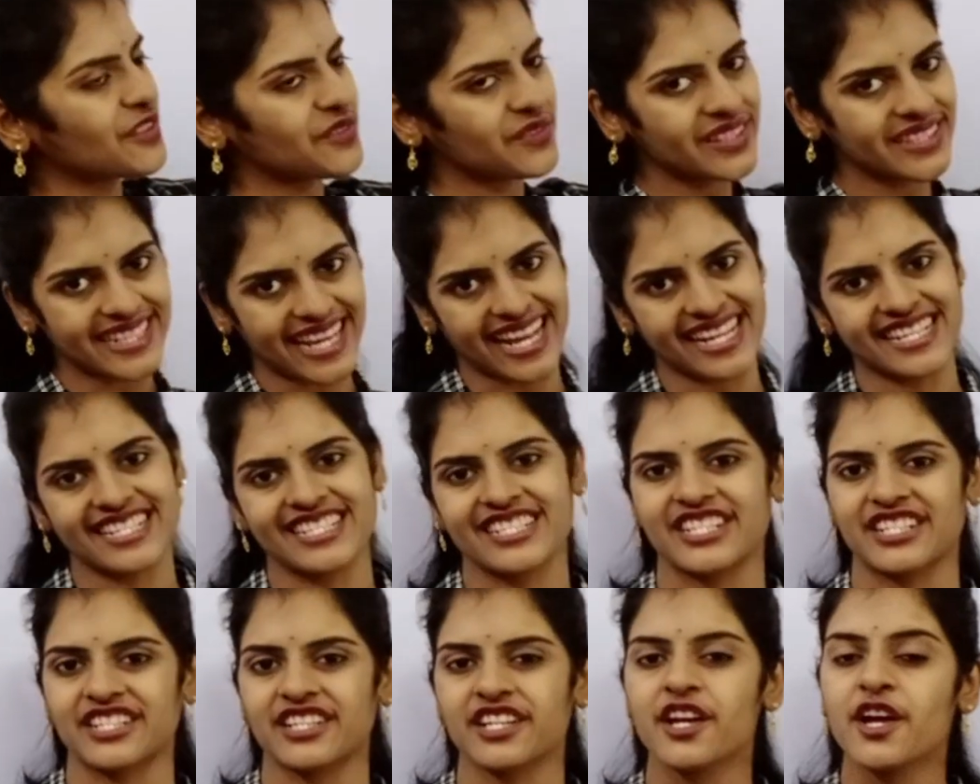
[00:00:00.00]
of the
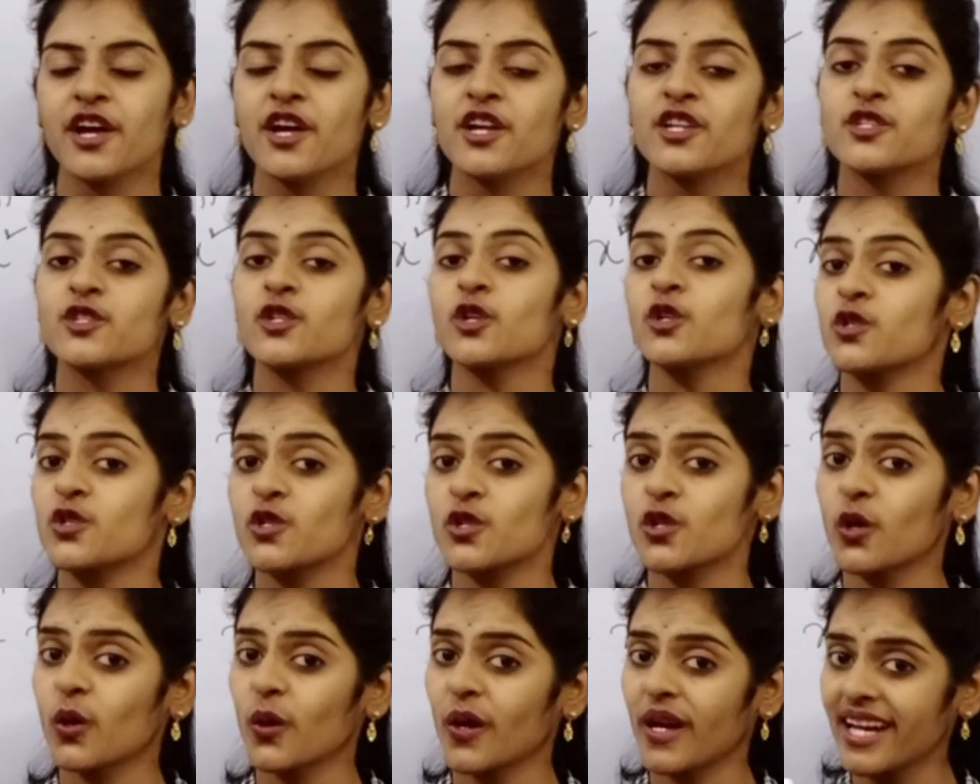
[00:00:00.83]
tangent. So
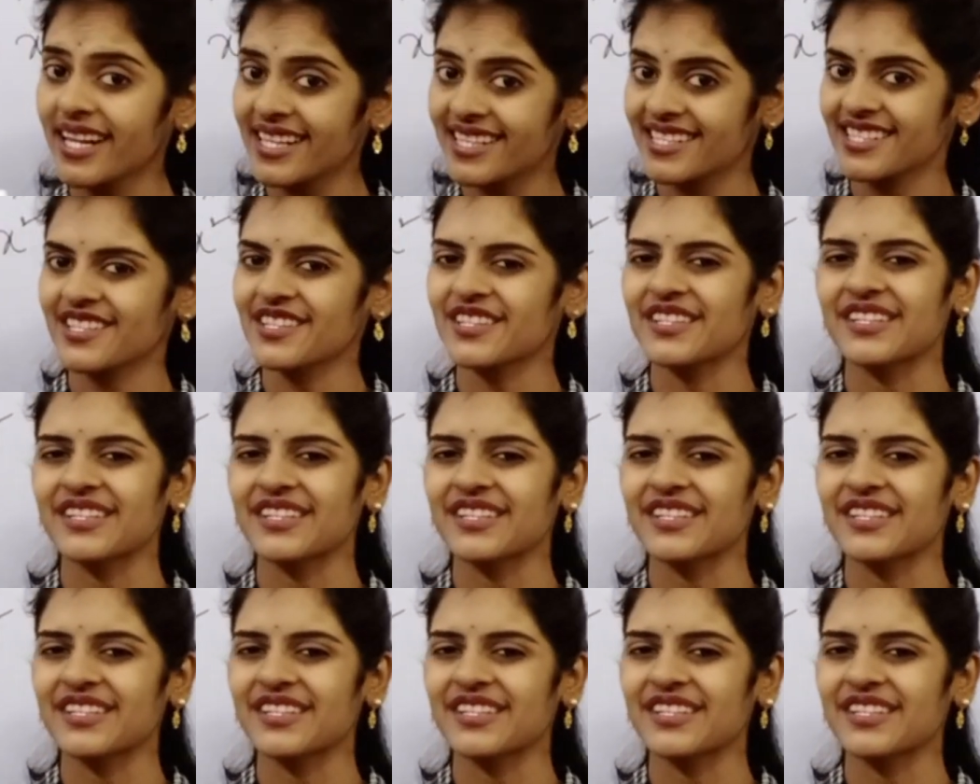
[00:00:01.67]
do it